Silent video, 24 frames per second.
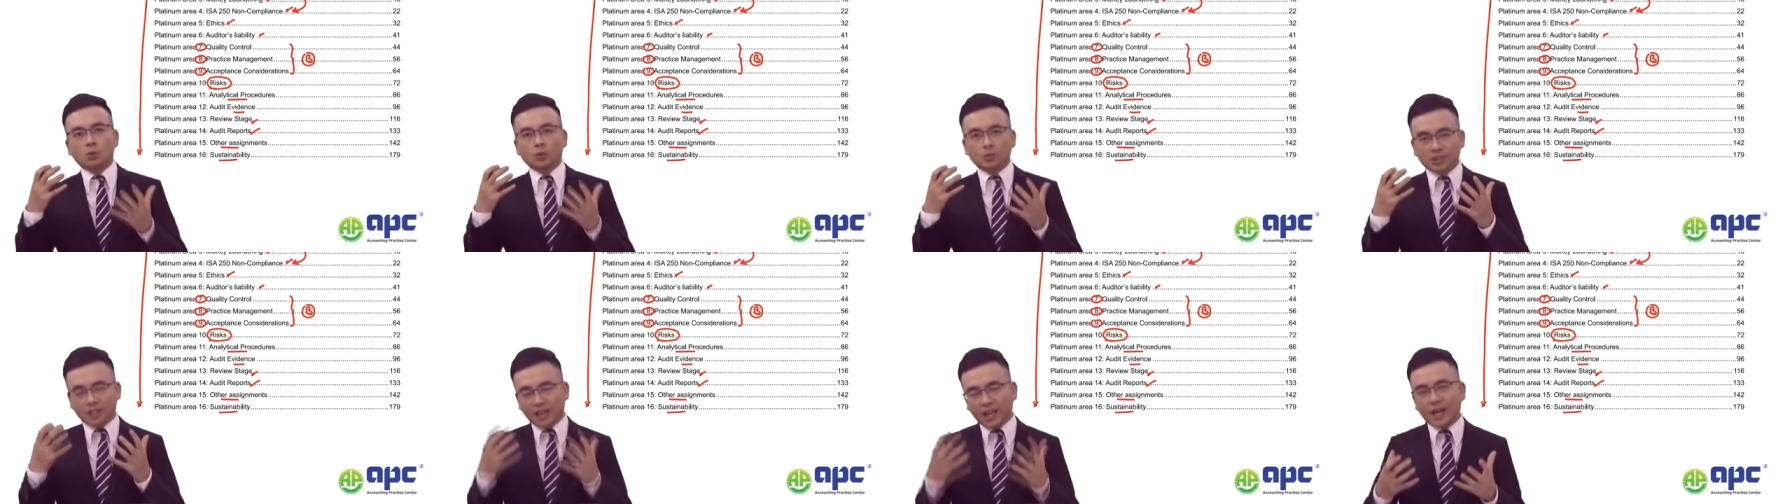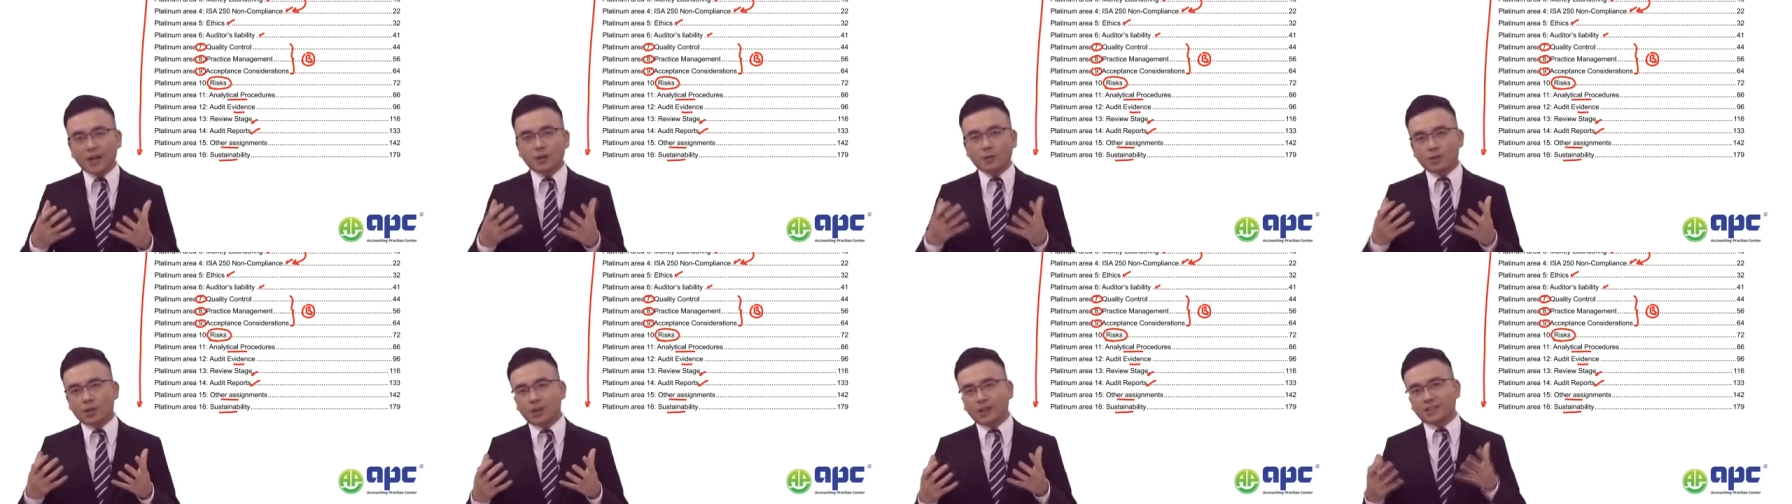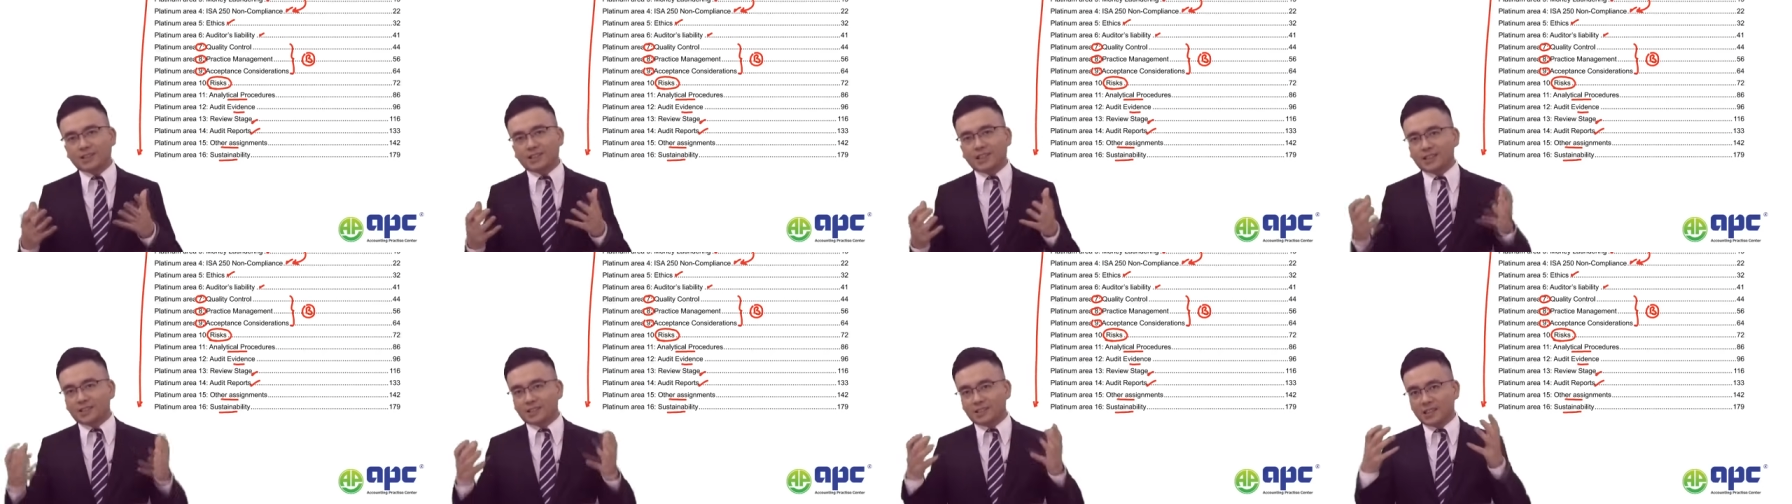tell you
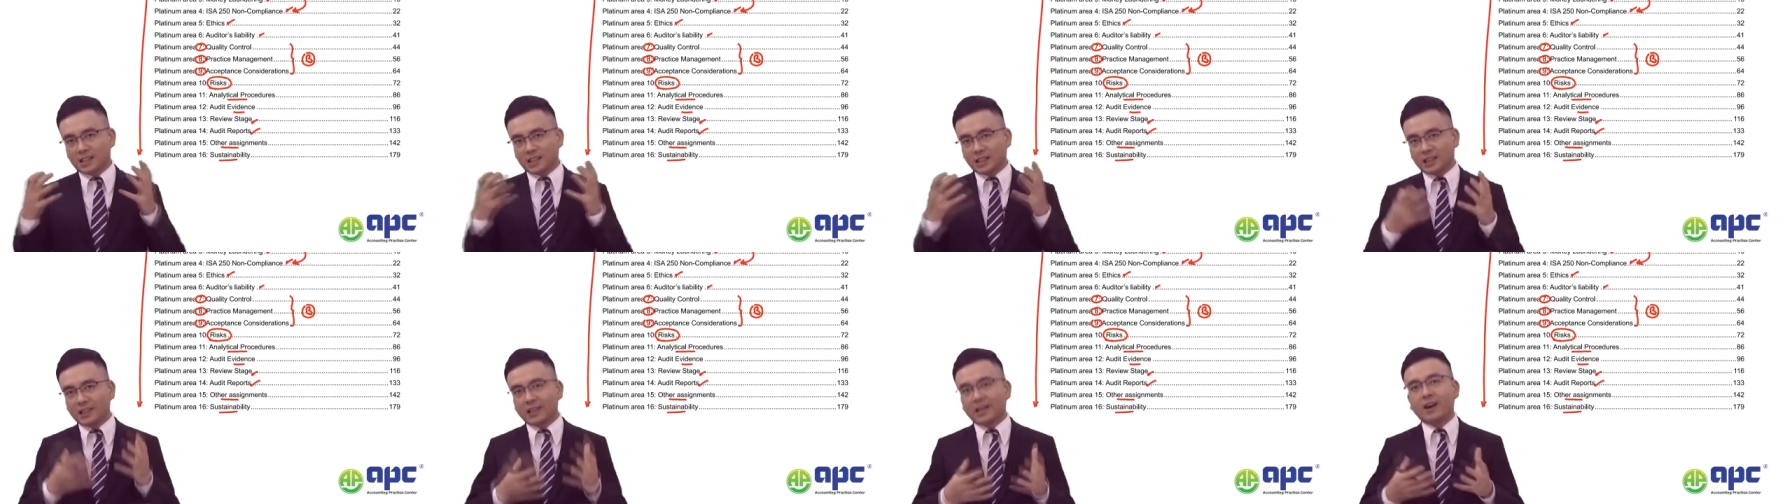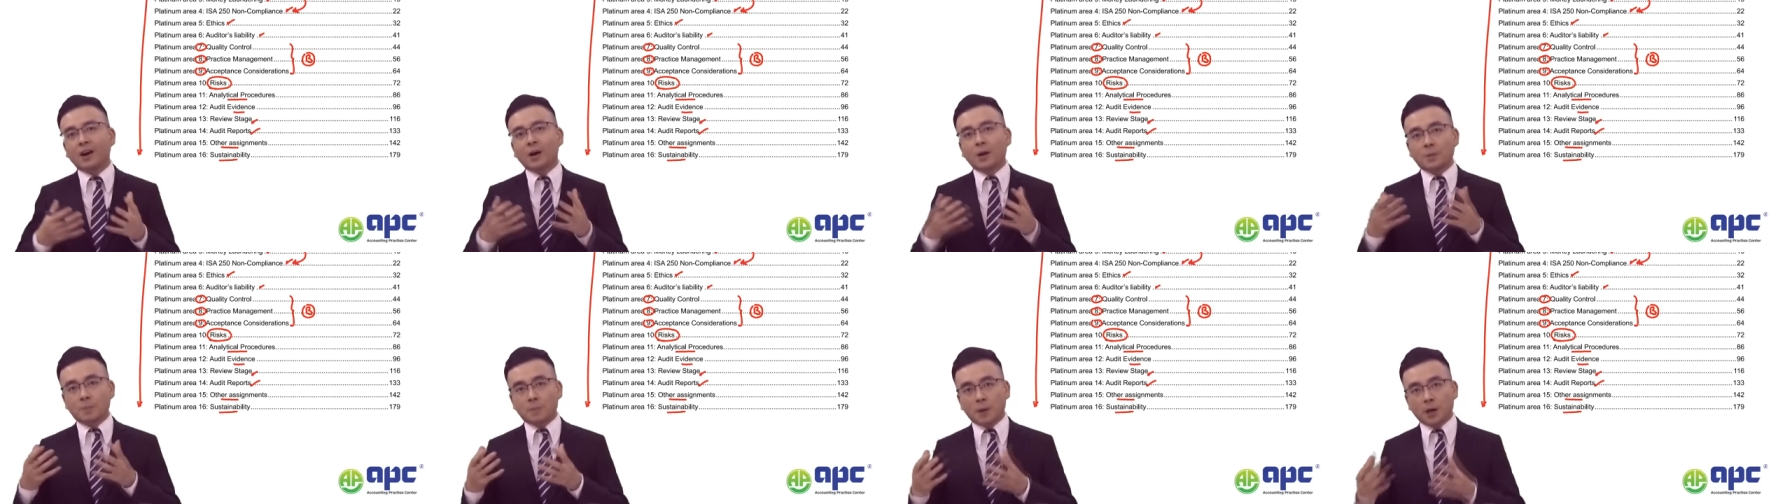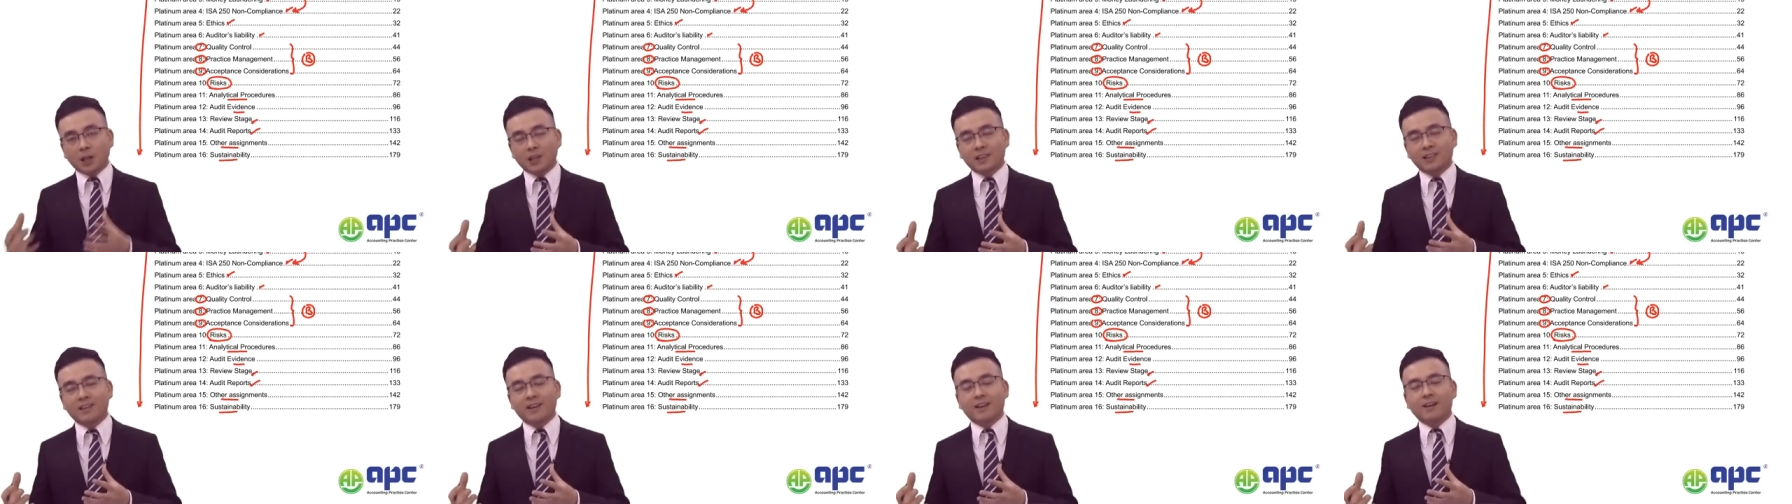exactly line by
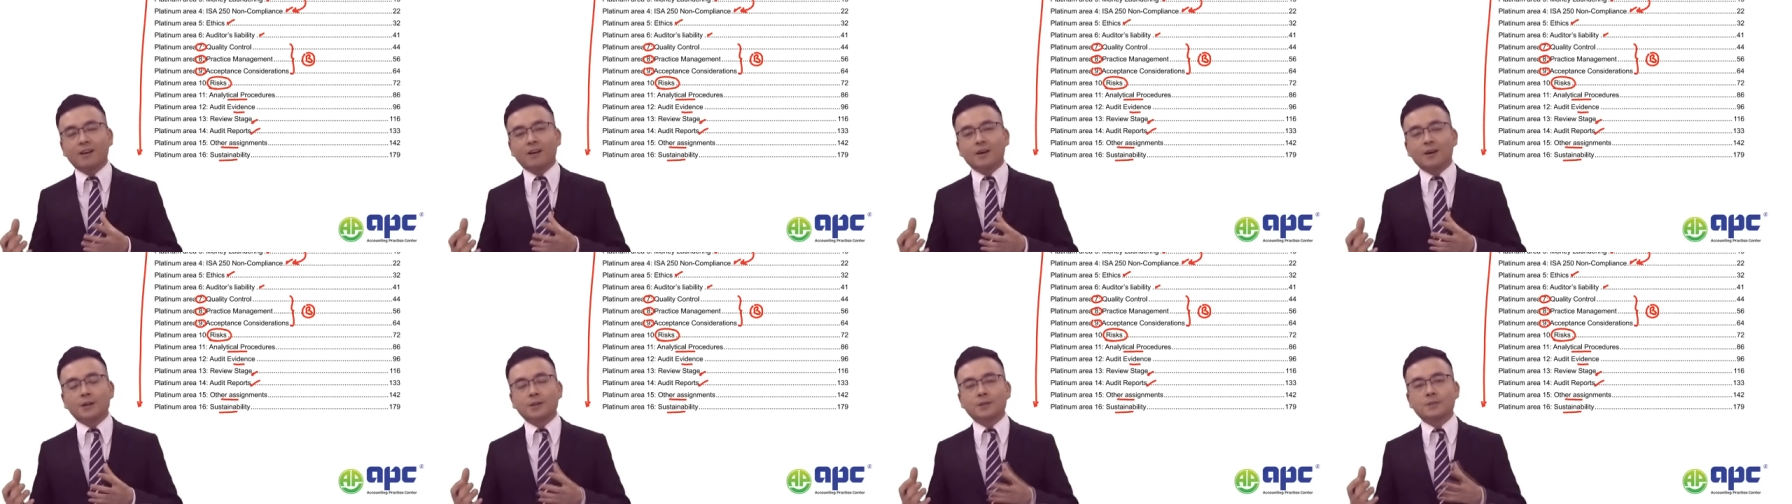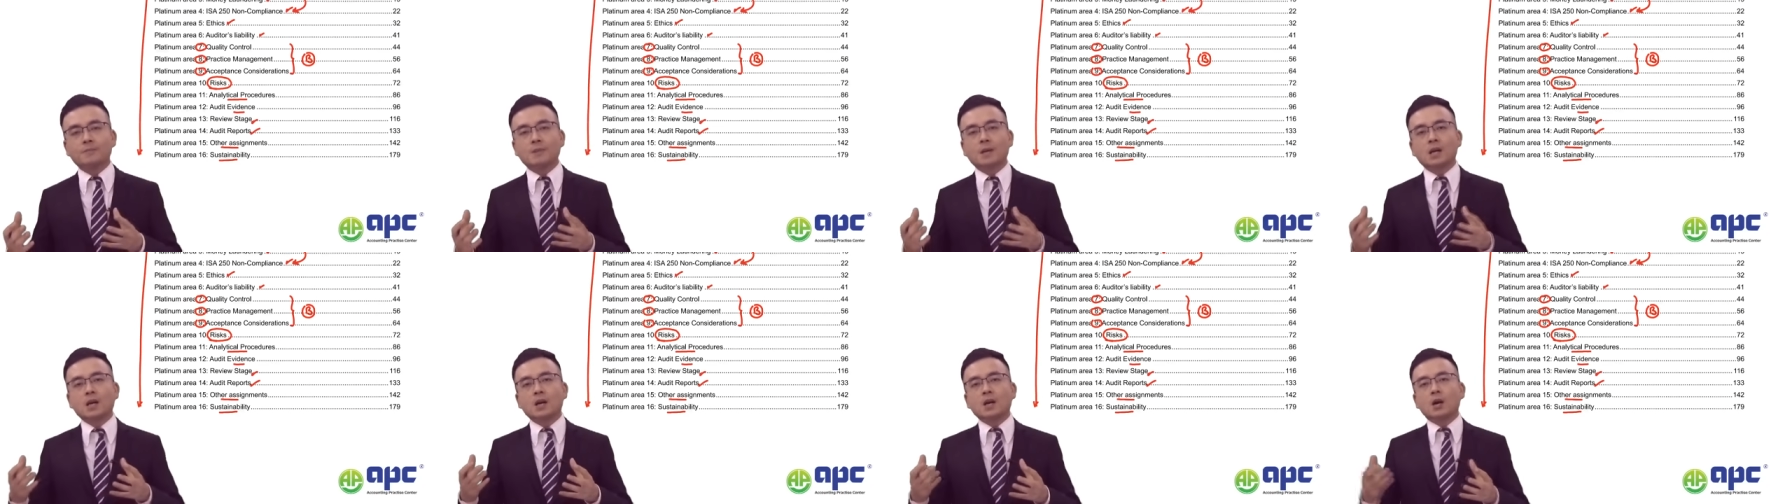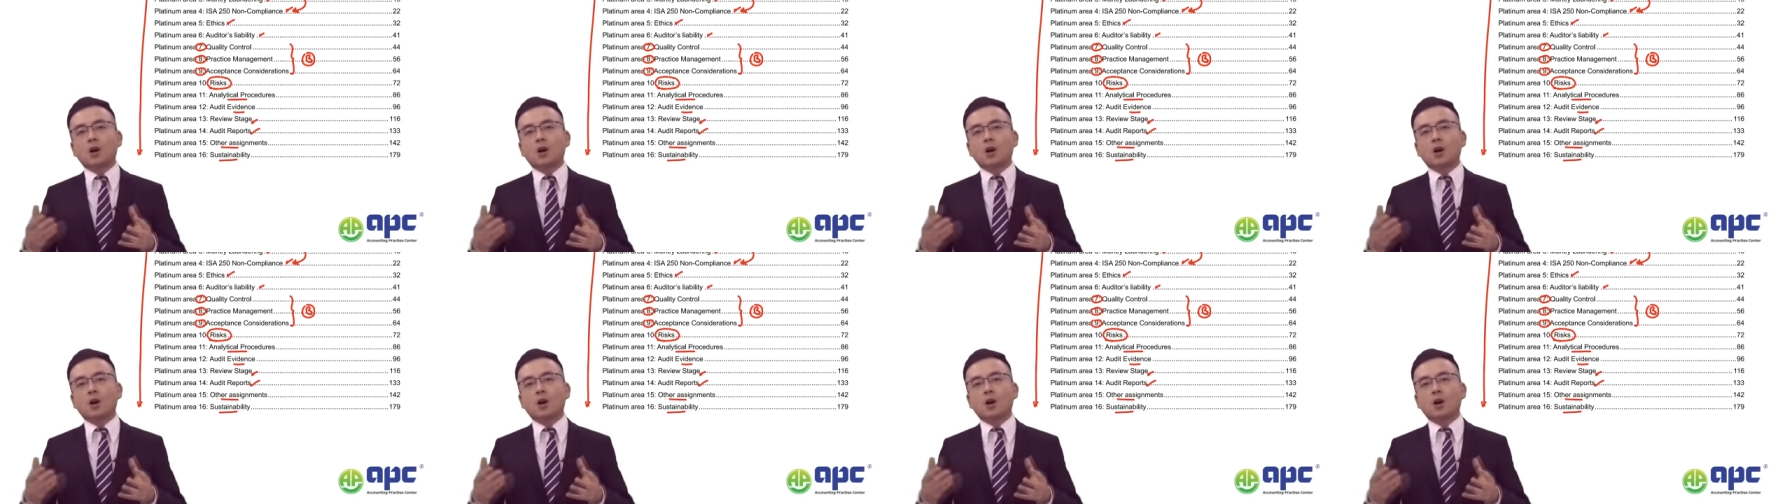line